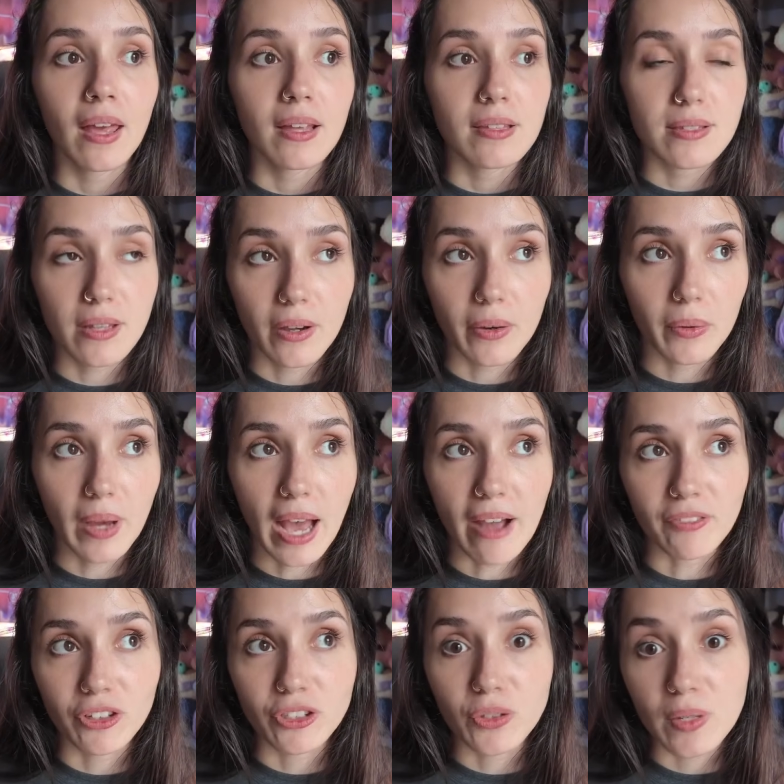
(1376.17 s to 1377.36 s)
So
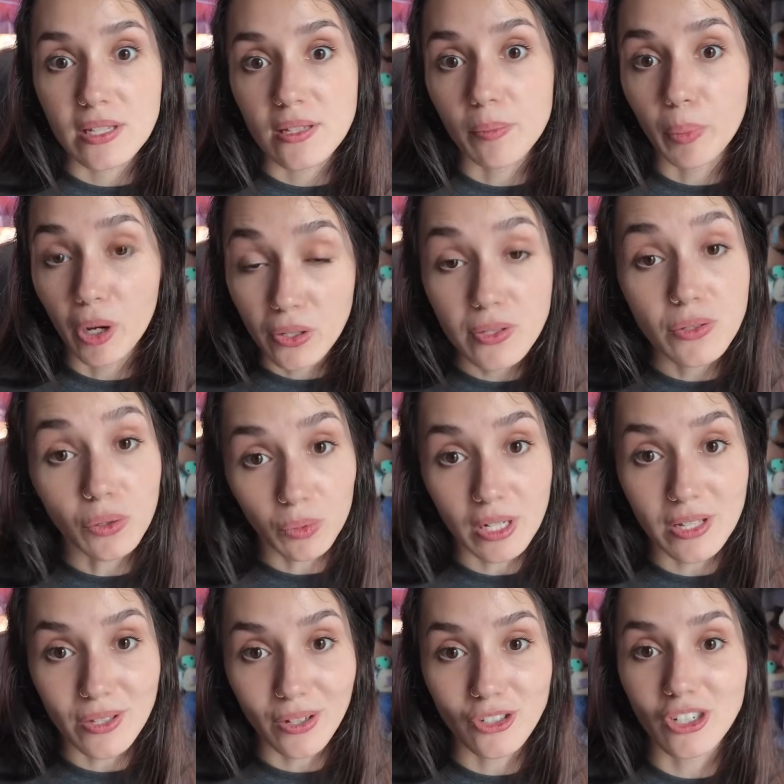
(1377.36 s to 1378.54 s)
after doing some personal
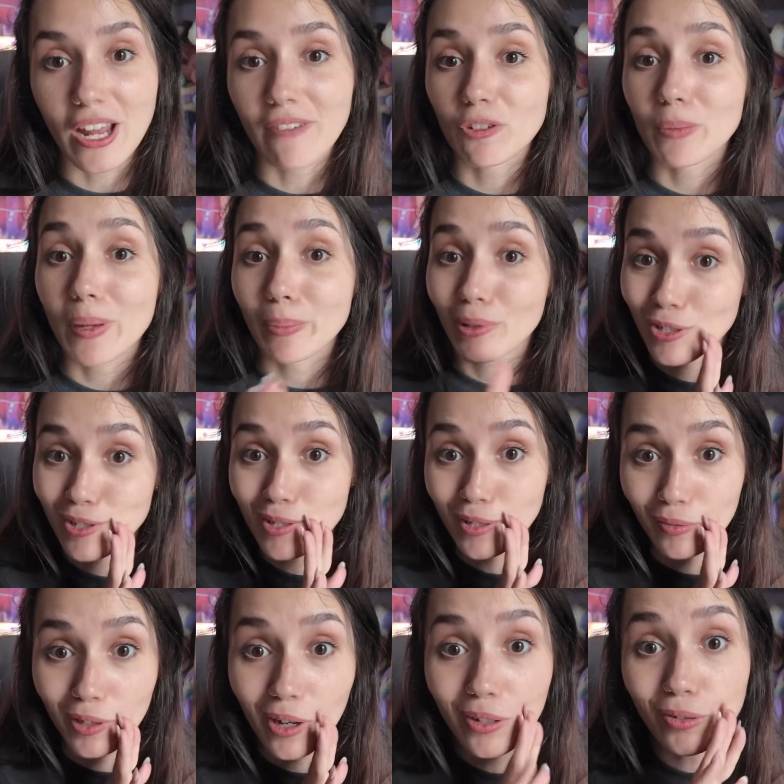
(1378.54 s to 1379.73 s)
research and after my plushies
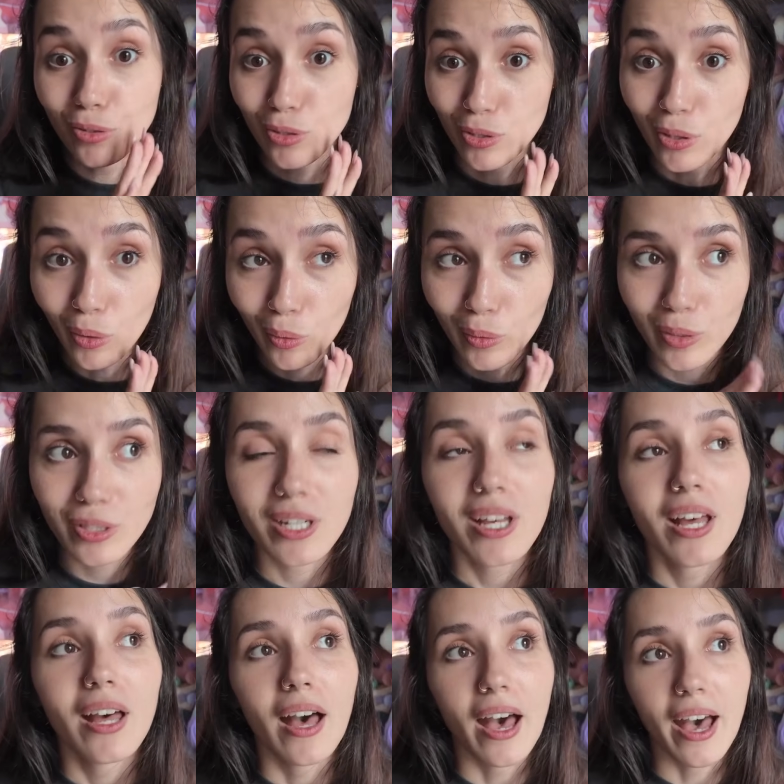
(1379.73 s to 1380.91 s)
have gotten soaked,
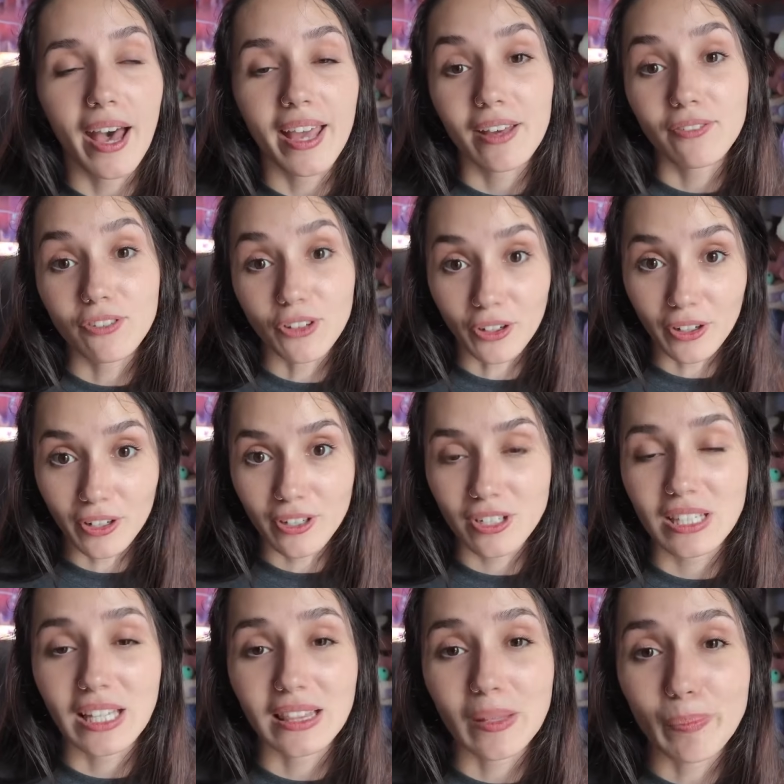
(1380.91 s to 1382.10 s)
I have learned
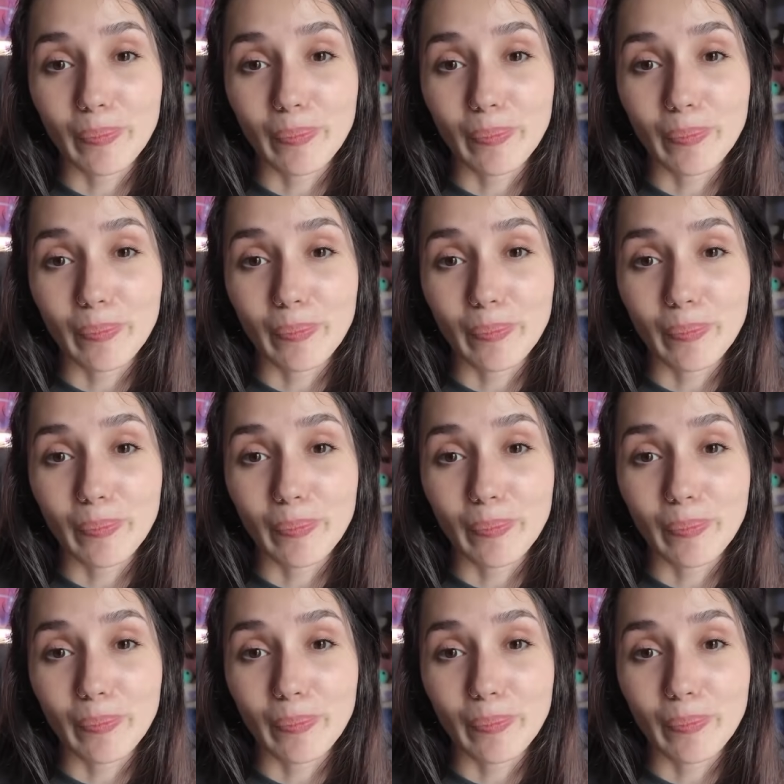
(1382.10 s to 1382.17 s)
that the